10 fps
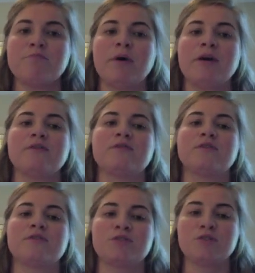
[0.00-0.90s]
But
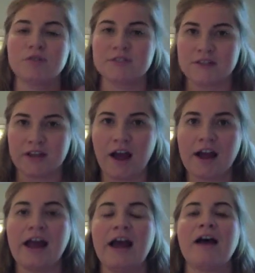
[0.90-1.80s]
the students that I
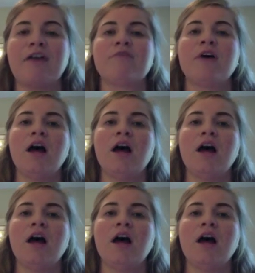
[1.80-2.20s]
have